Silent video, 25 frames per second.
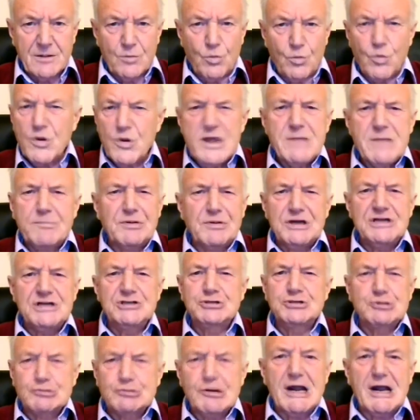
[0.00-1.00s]
We preach
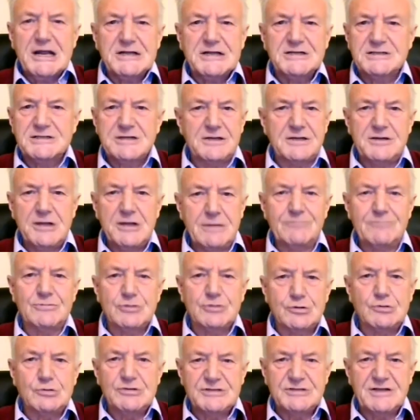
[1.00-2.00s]
Christ and Him
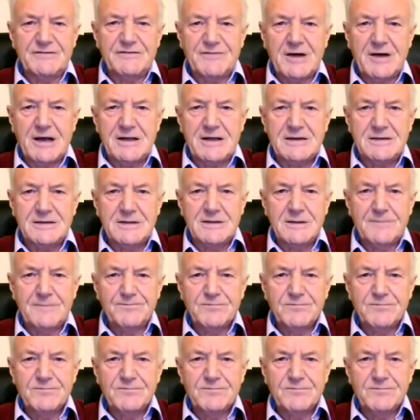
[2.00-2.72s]
crucified.